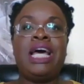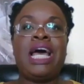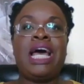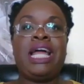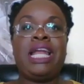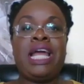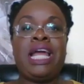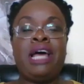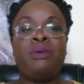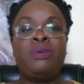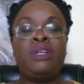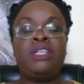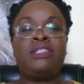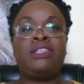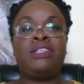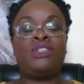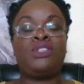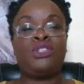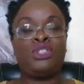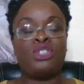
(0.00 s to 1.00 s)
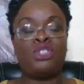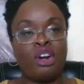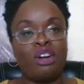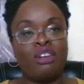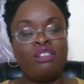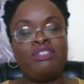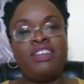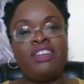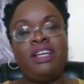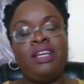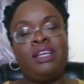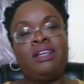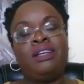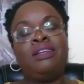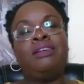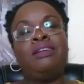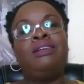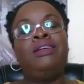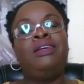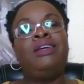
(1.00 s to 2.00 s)
and I was a
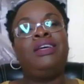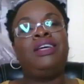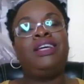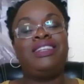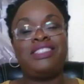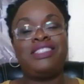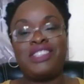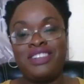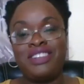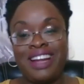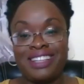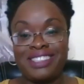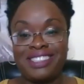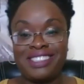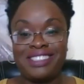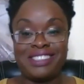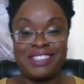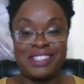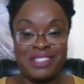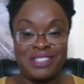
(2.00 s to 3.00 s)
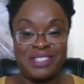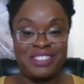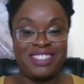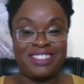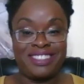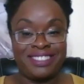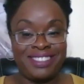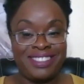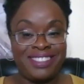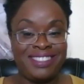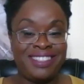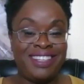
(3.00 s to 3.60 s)
starving international student,